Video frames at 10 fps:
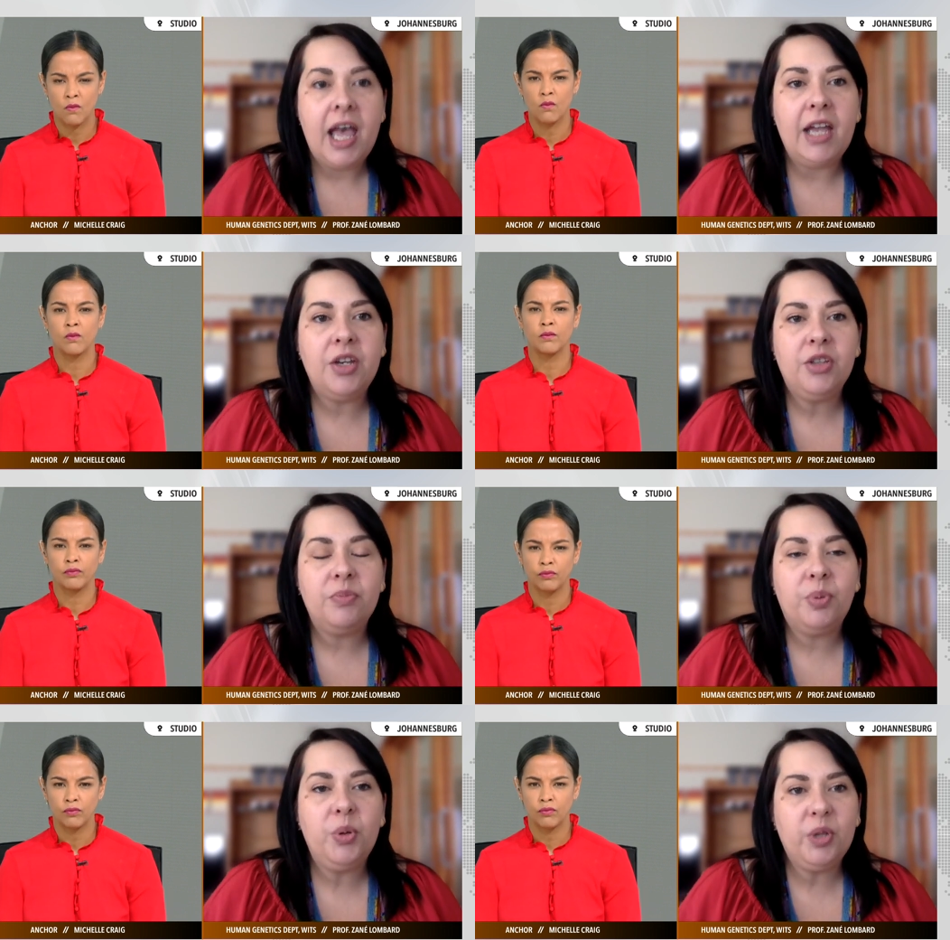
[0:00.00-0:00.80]
Speaker 1: and
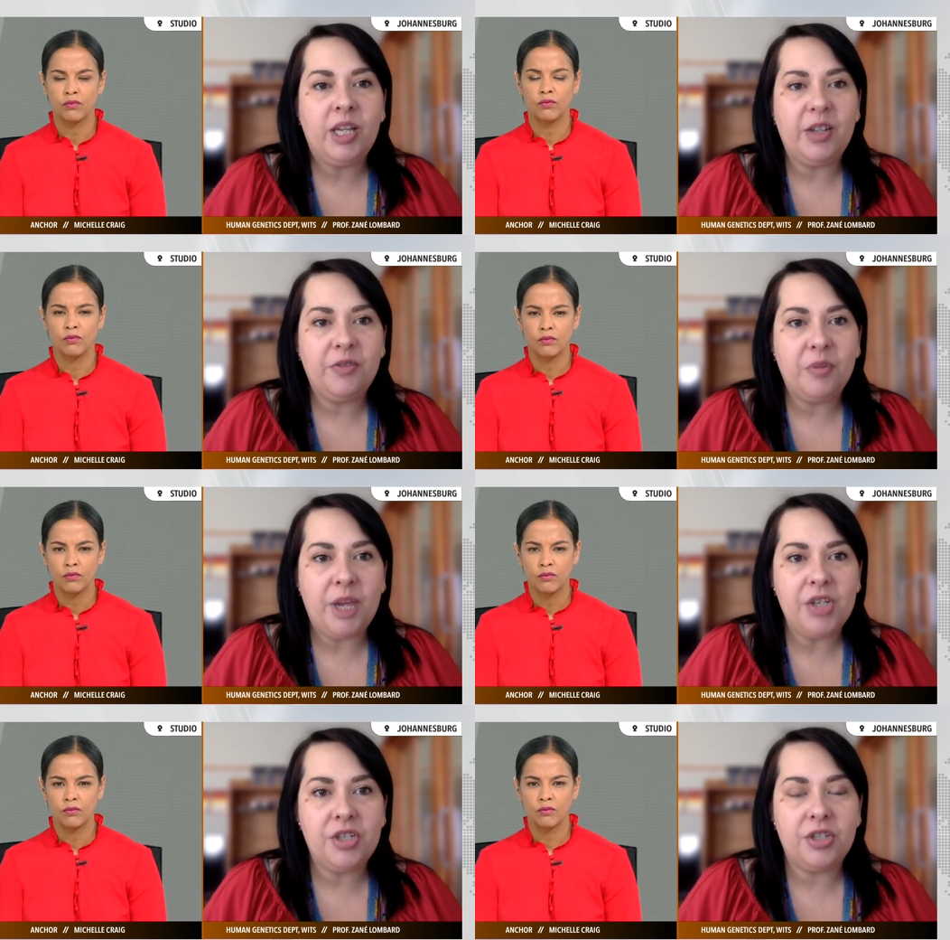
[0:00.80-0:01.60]
pull that
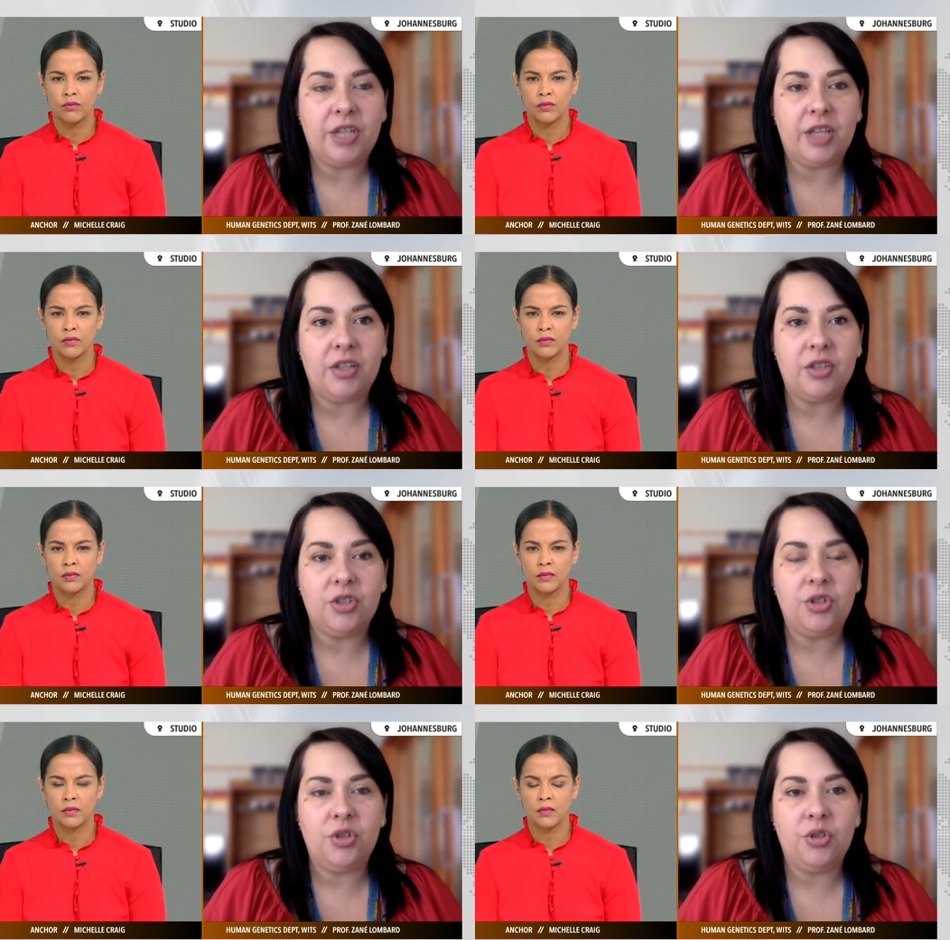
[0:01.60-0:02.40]
information together
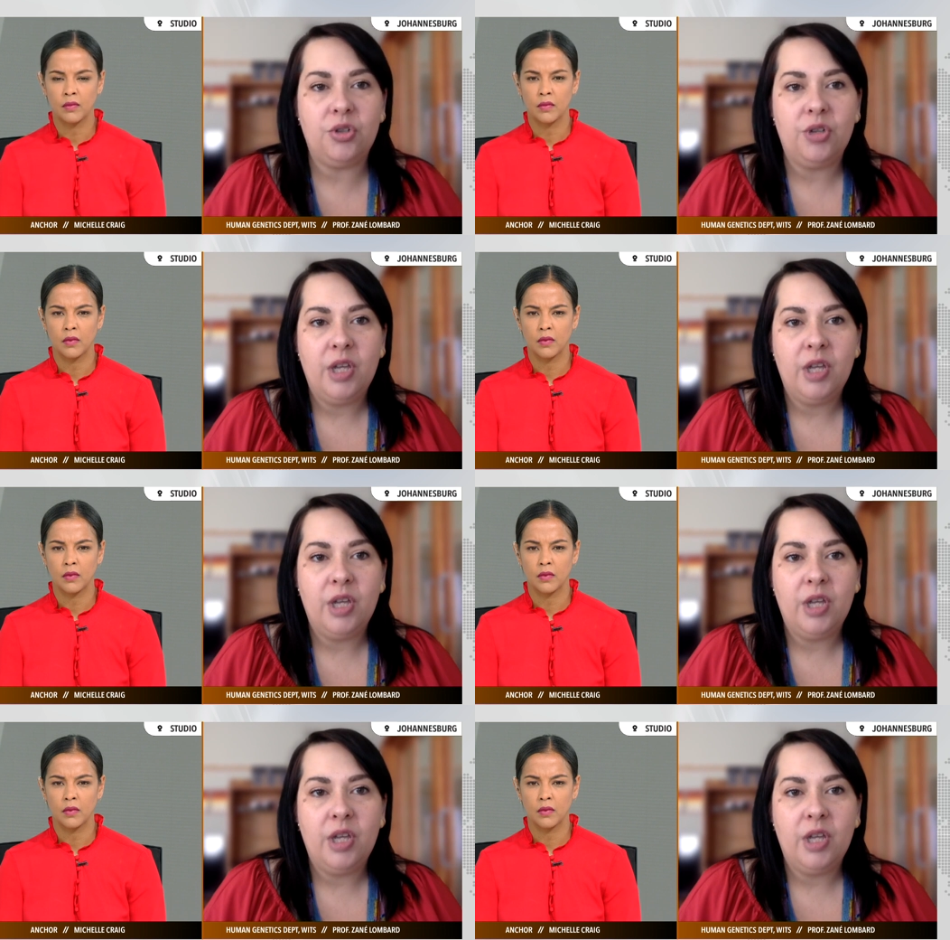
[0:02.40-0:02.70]
to